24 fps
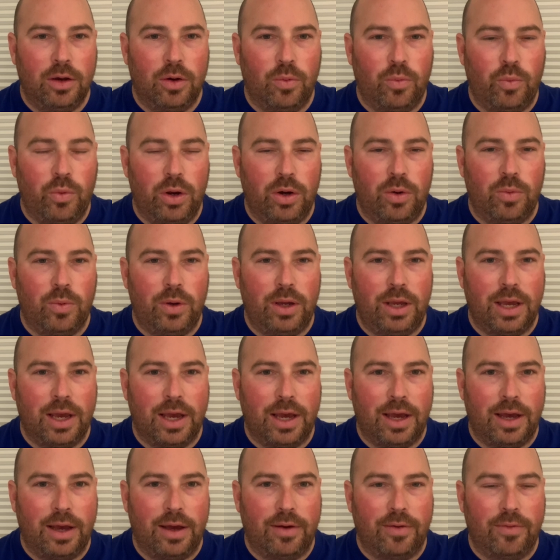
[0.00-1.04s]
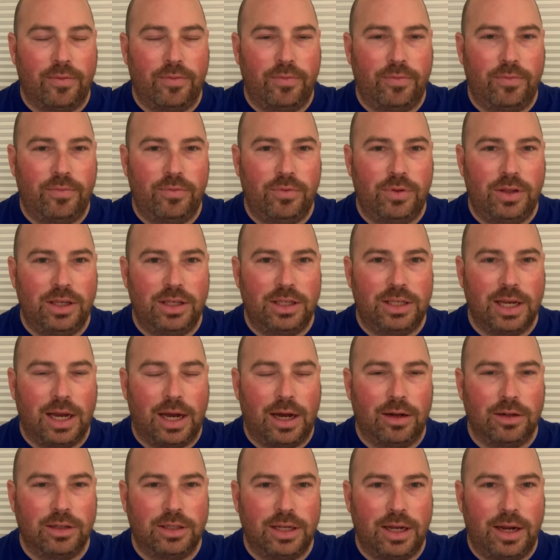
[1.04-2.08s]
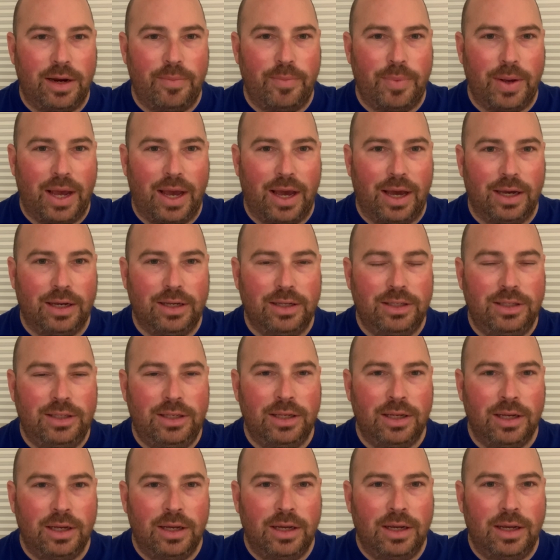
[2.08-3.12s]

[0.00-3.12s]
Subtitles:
when we have these outside backs.